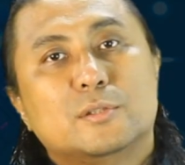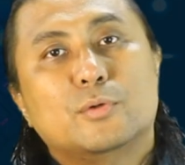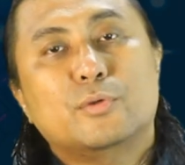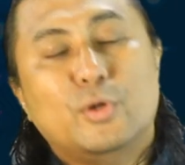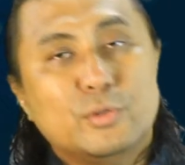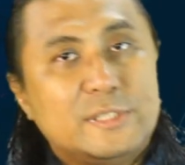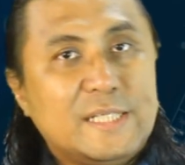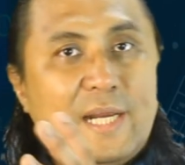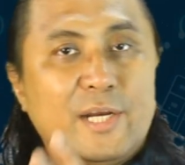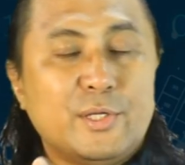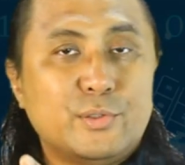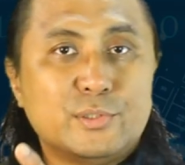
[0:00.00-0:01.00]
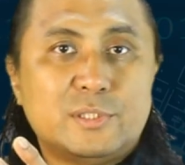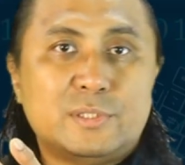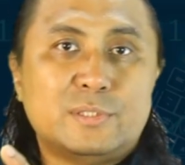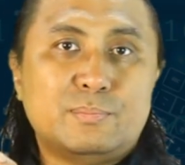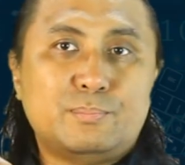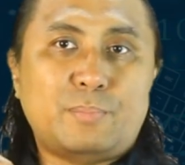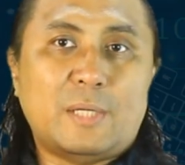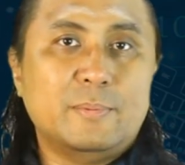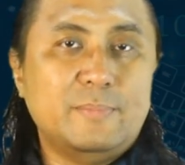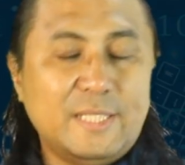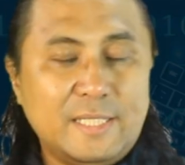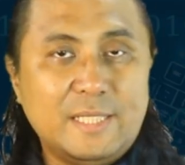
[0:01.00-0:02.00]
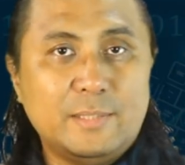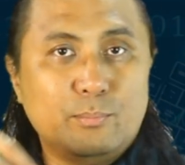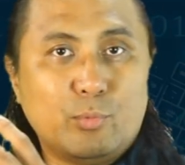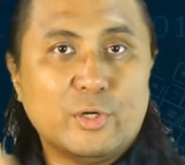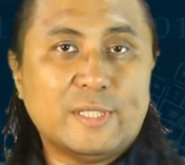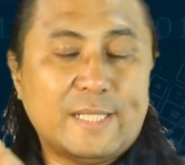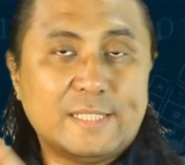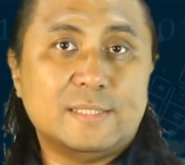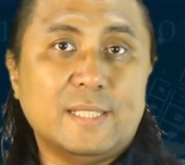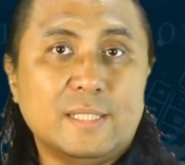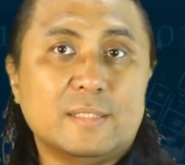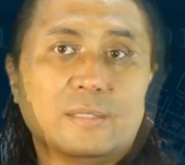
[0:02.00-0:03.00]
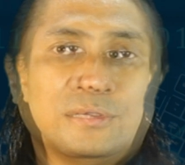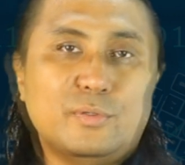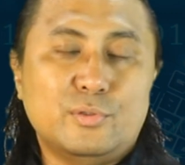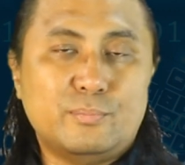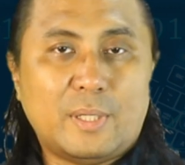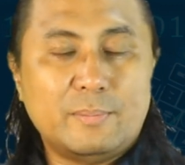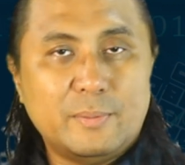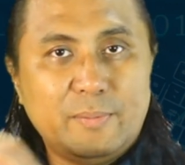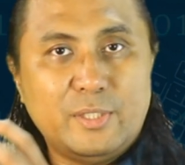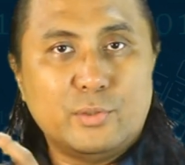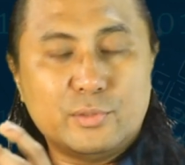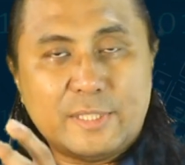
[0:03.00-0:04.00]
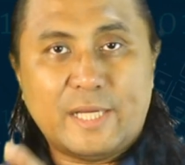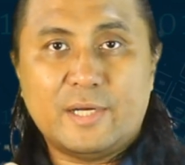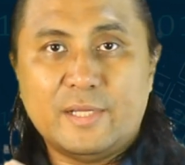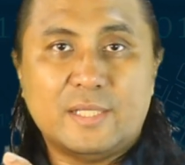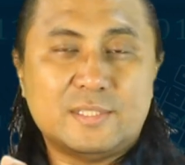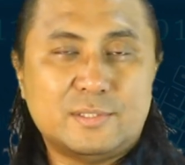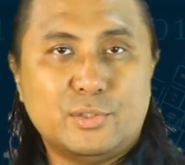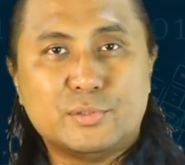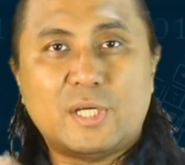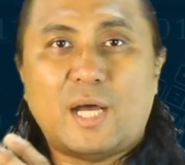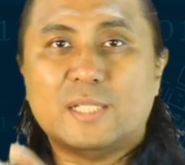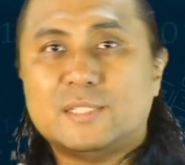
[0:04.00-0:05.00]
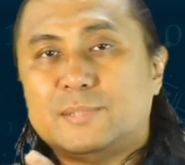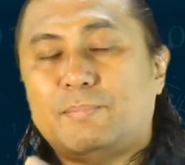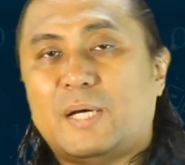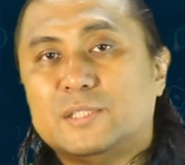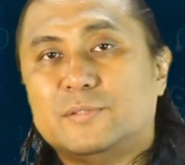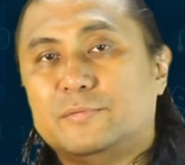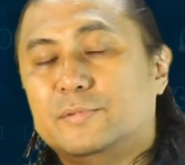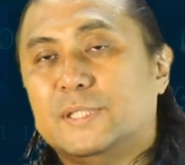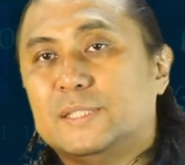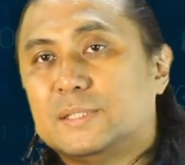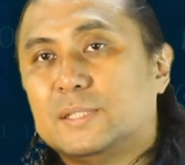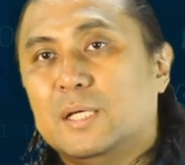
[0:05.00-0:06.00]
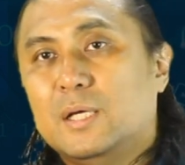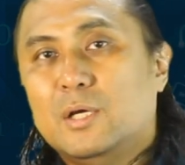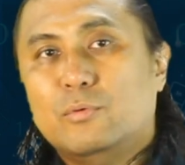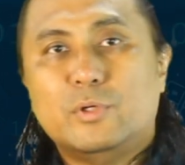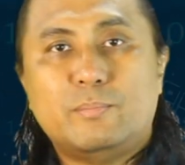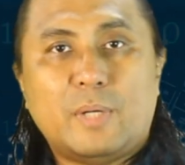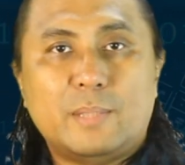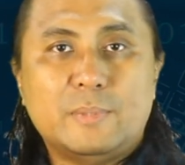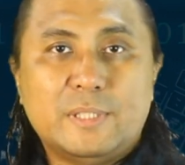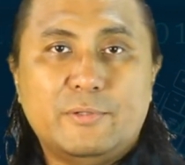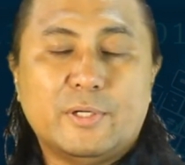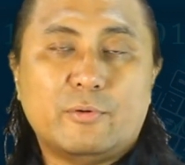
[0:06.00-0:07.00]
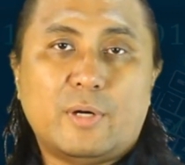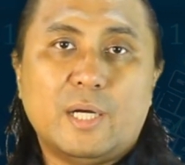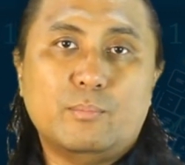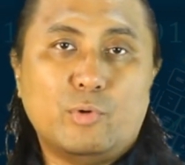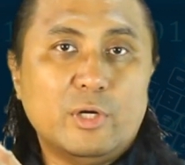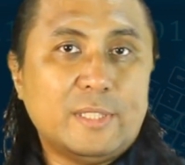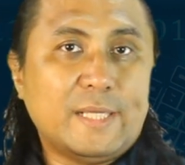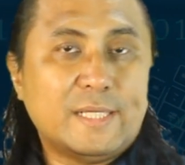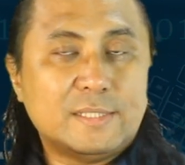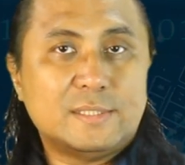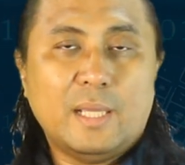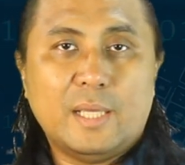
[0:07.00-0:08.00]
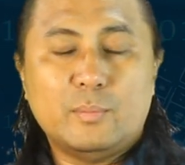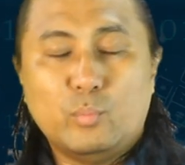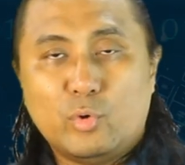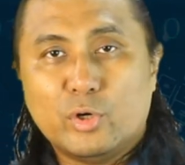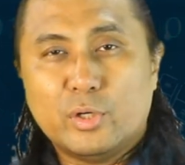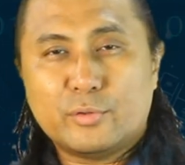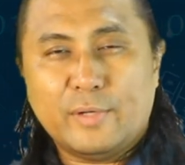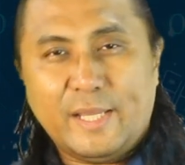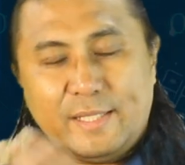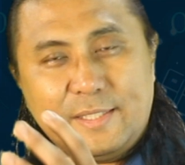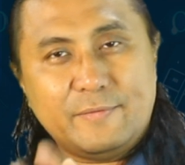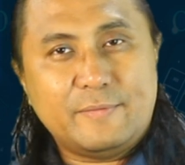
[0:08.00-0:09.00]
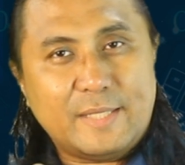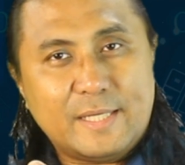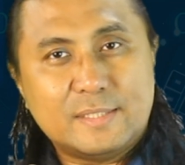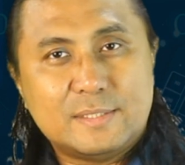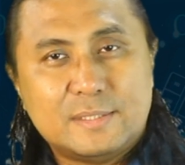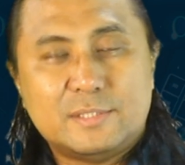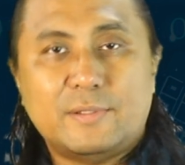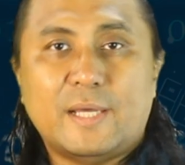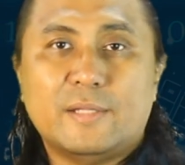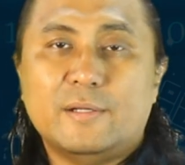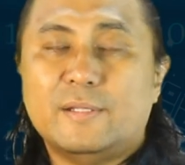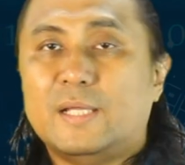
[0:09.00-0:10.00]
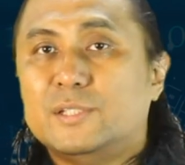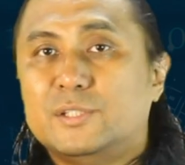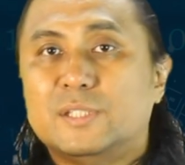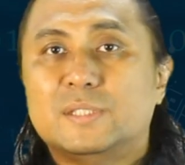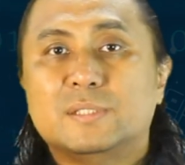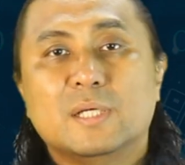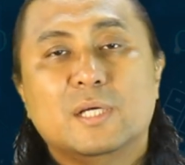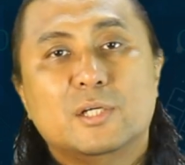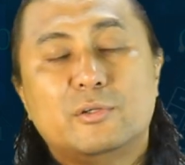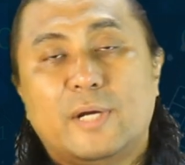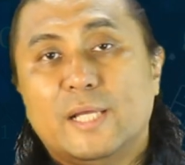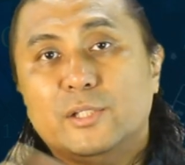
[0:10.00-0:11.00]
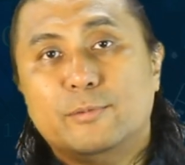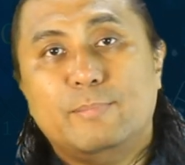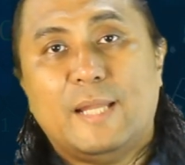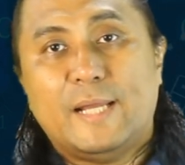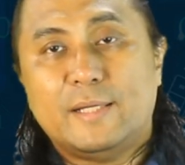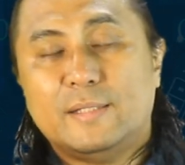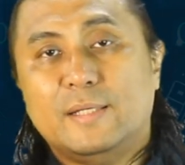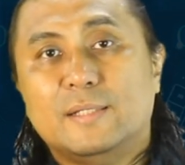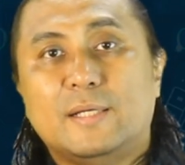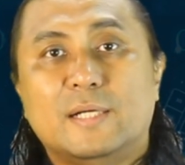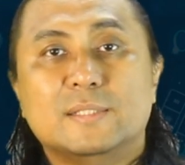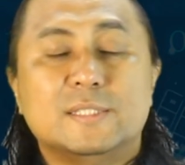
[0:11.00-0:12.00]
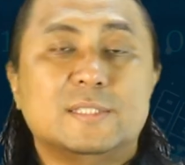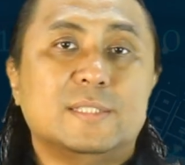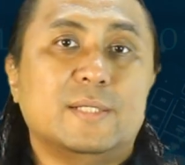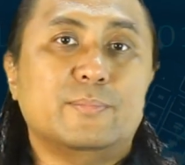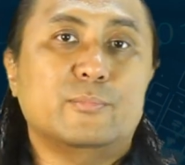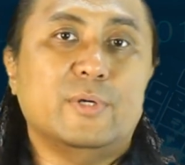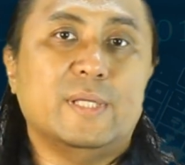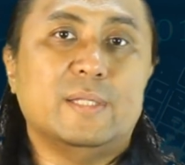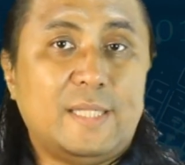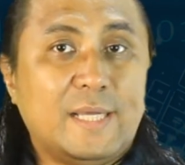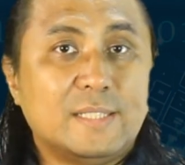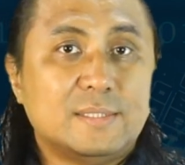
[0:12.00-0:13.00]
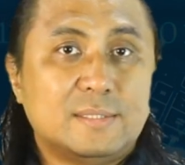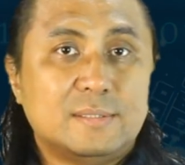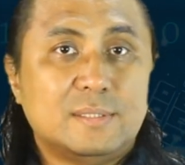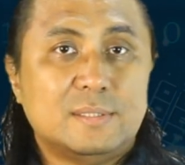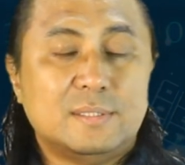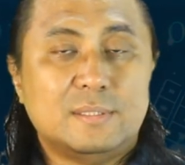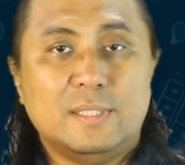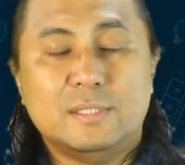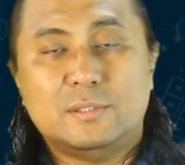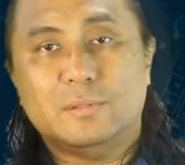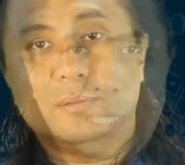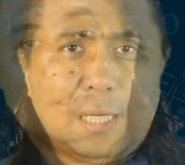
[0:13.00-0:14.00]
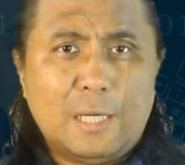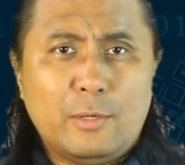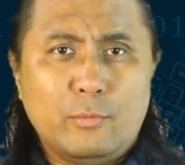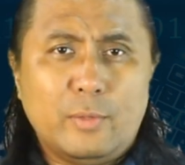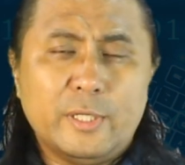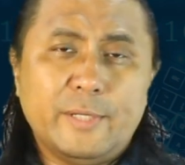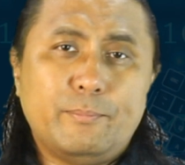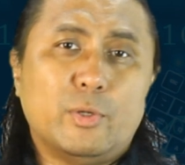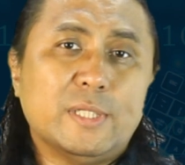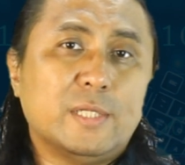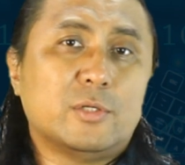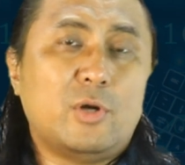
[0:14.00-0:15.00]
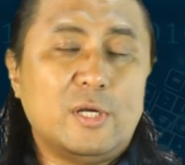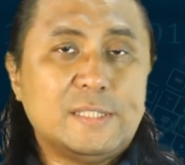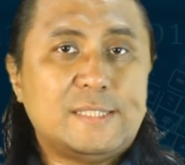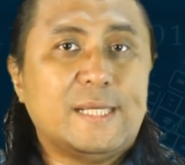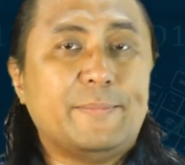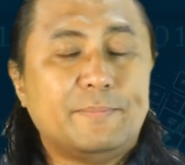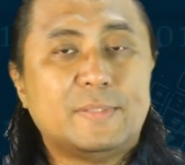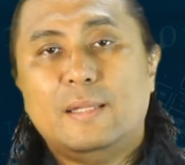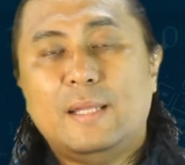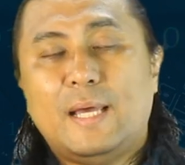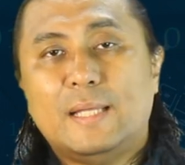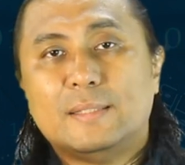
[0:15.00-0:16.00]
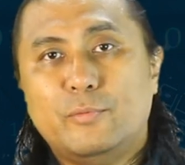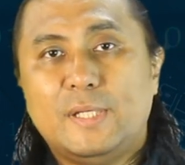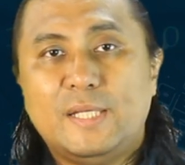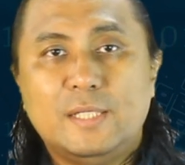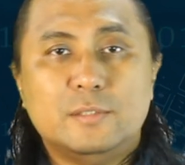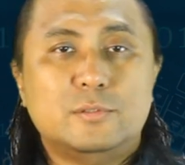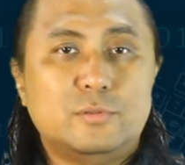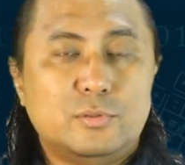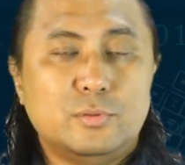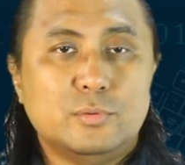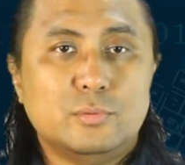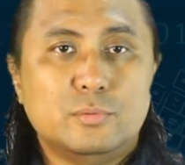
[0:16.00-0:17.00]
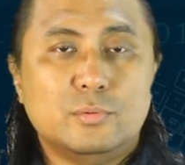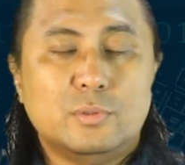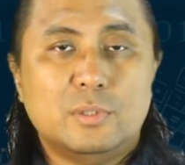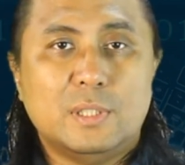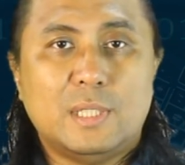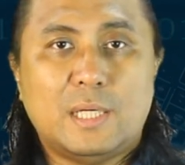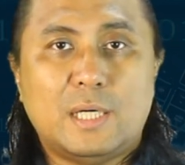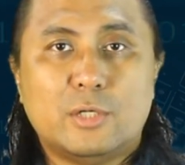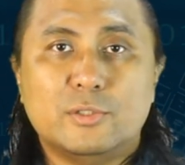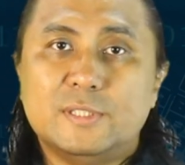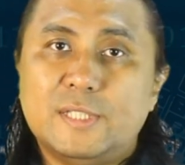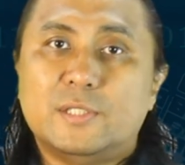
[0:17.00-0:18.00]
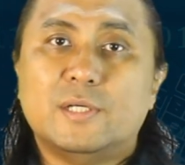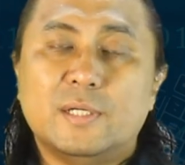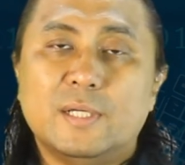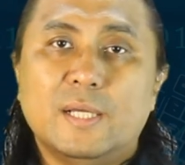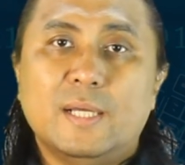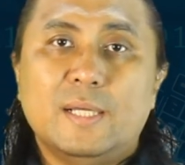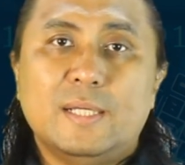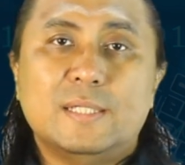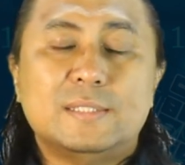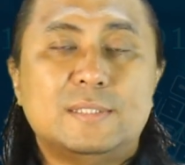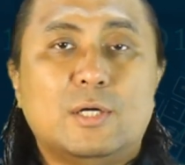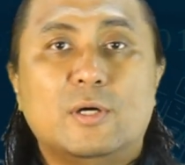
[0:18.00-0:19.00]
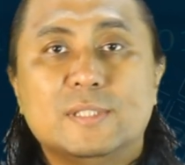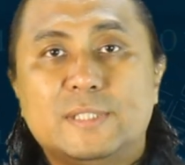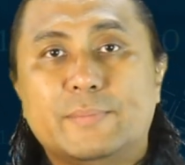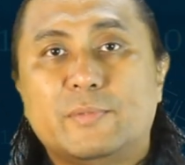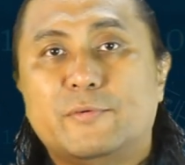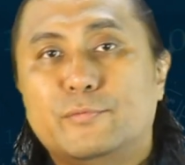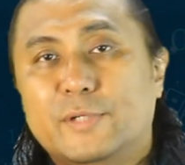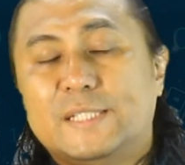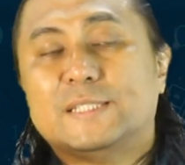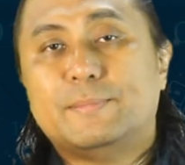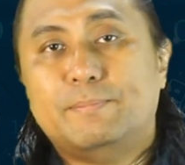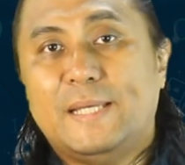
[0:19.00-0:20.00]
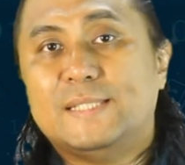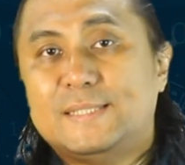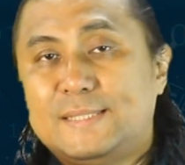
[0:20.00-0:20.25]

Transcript: So those scenarios probably need more testing. probably those areas, those hot spots of risk, would probably require more tests and more creative tests rather than just trying to blanket the entire system with tests, right? So uh, one important concept that we need to uh, consider is the concept of risk-based